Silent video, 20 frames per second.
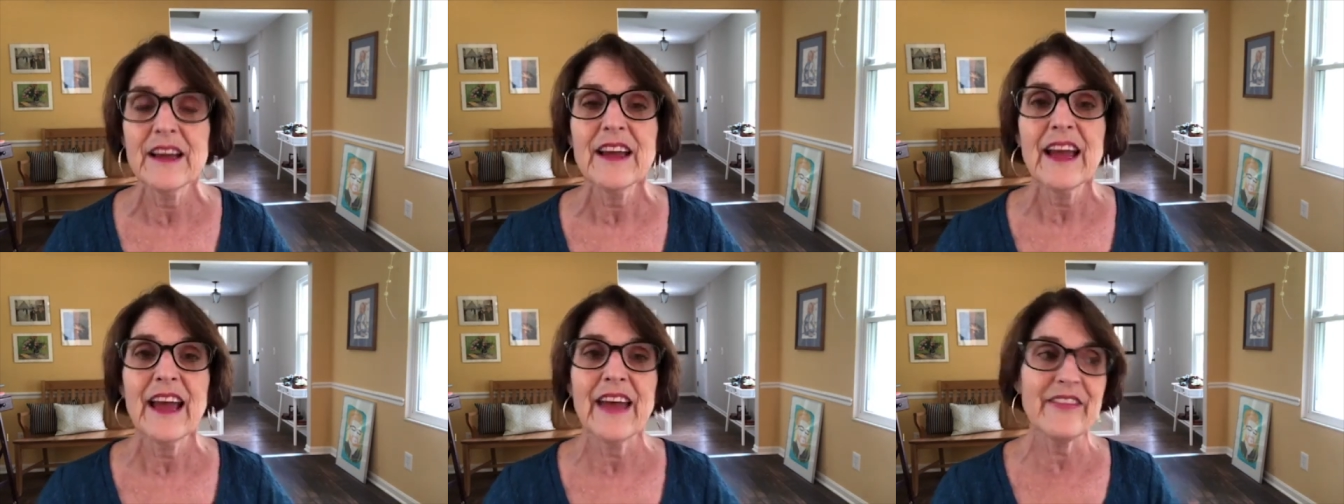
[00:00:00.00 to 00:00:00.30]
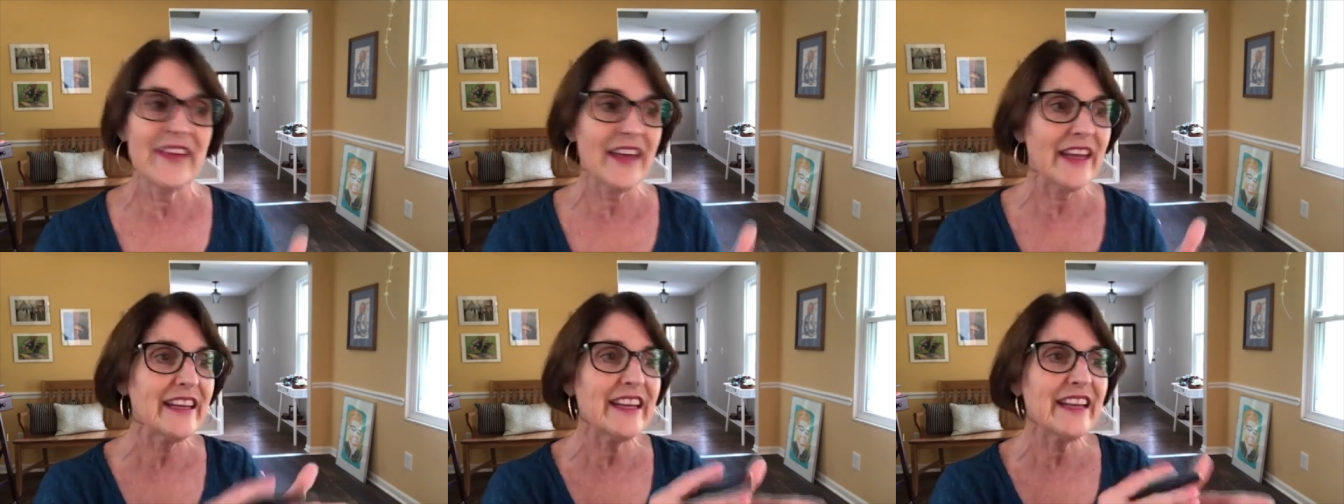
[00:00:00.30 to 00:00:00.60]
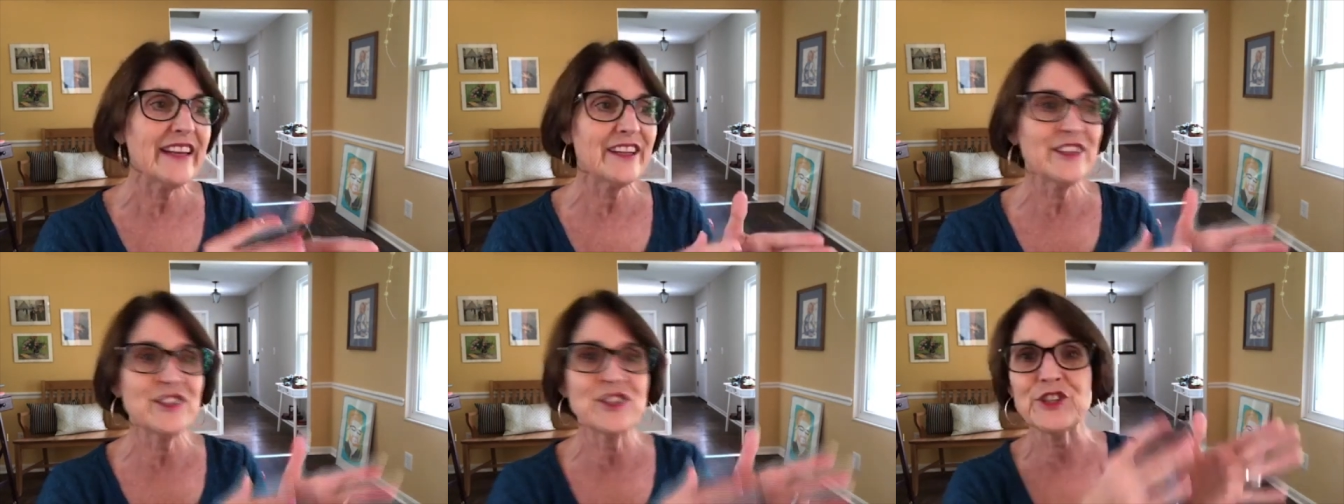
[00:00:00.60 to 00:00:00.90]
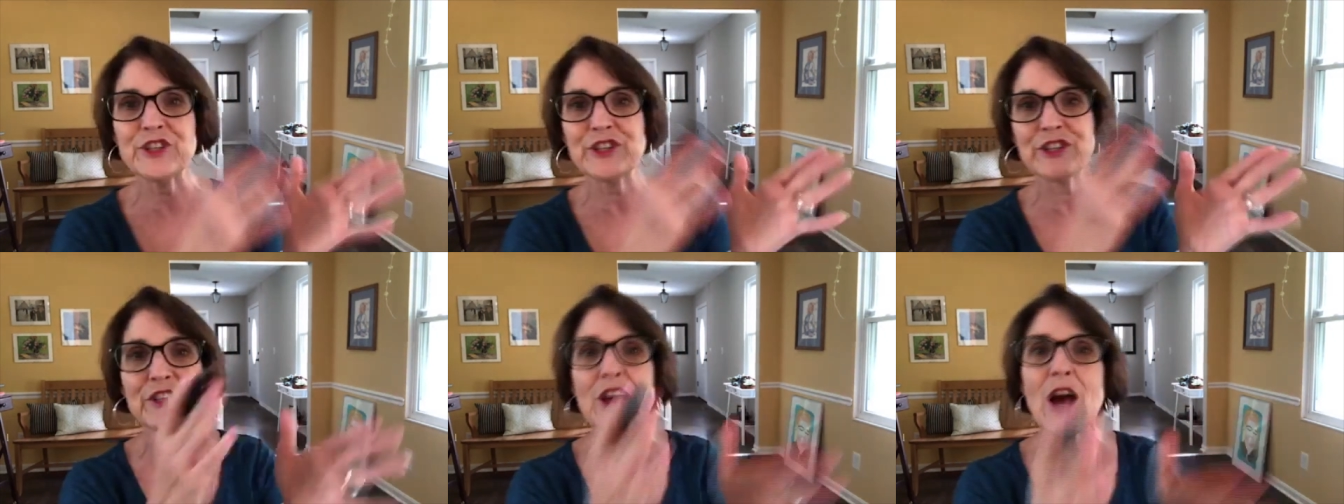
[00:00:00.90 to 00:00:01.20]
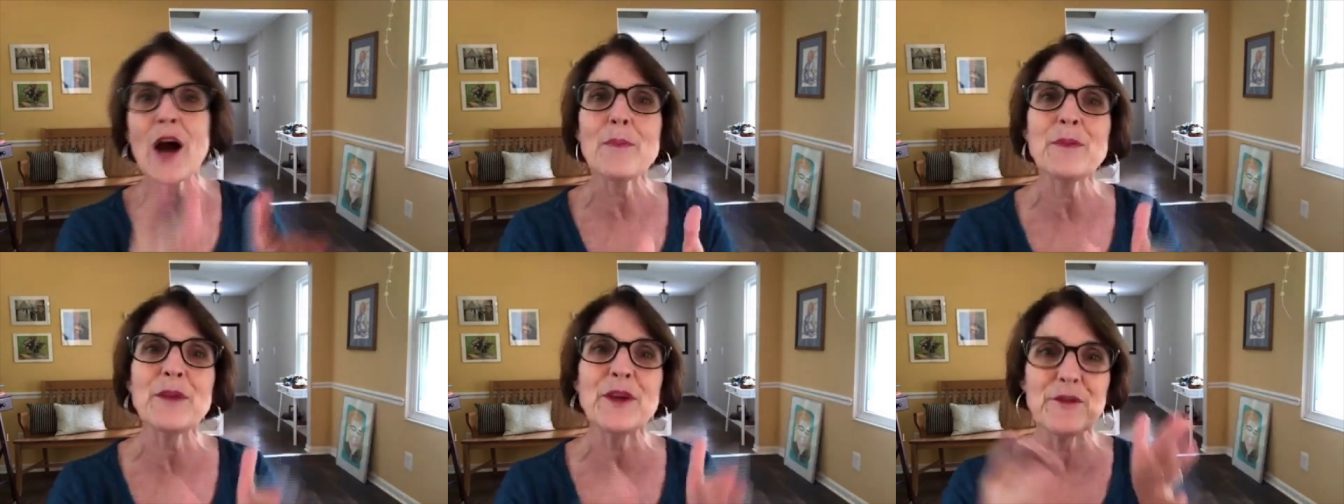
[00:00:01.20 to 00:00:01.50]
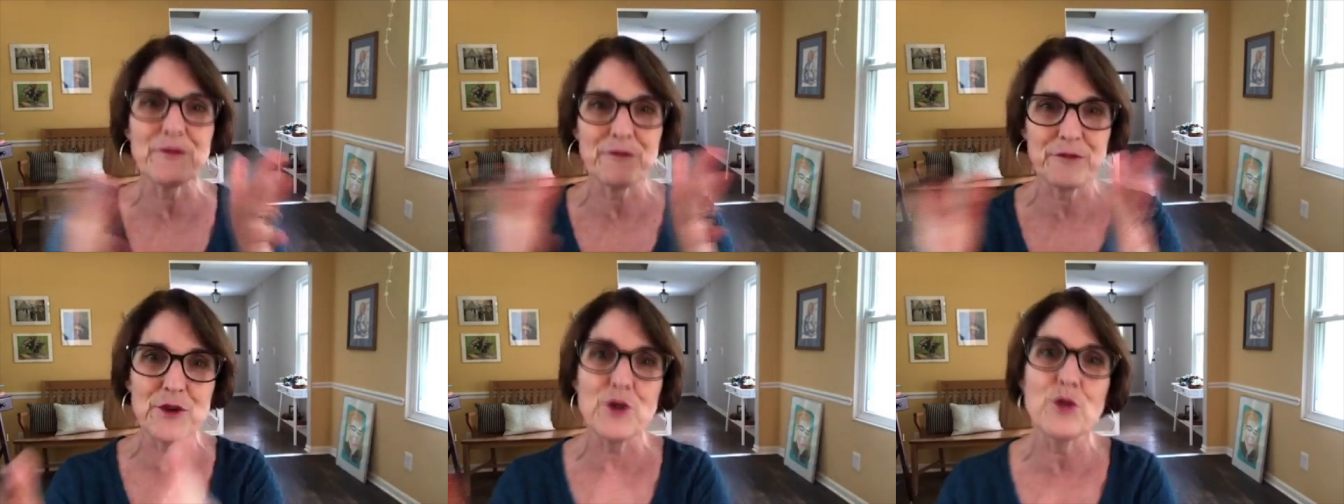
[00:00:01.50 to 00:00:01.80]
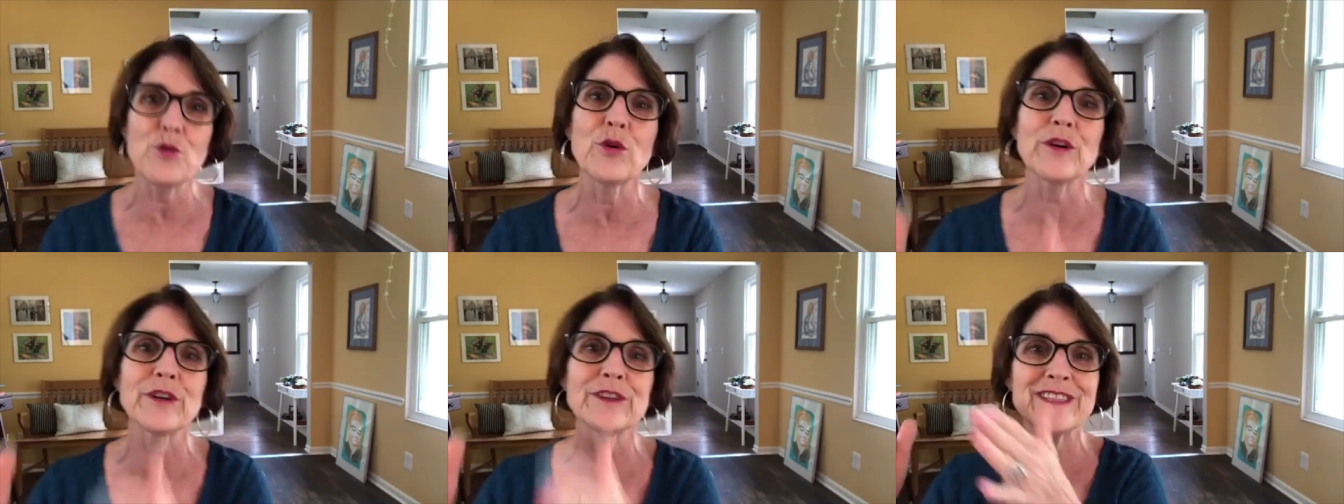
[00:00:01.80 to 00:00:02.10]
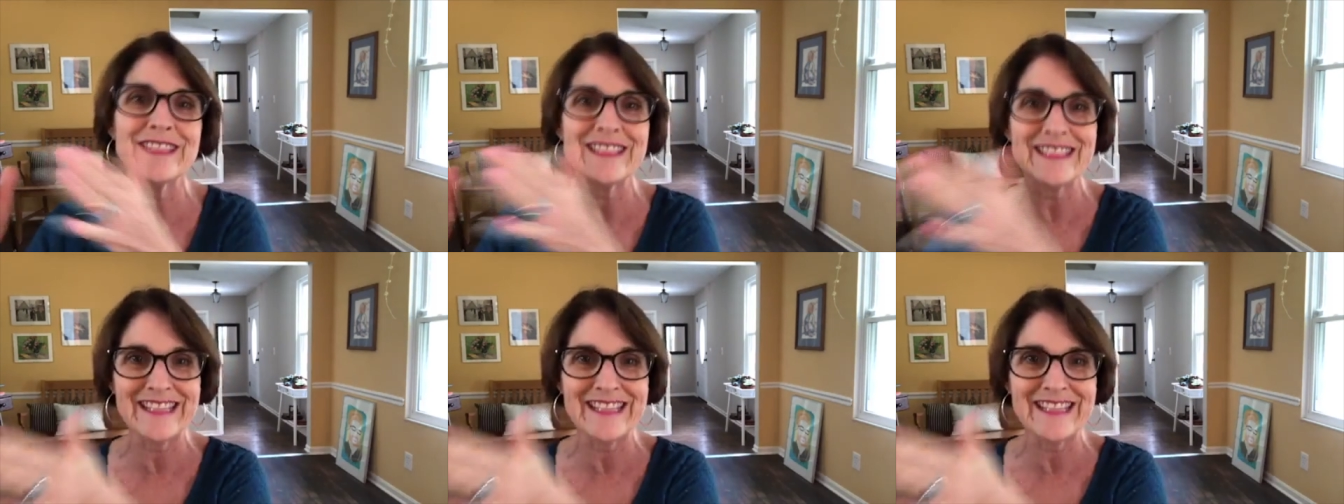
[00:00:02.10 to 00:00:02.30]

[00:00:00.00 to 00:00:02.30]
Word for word: and they needed to just copy a few words a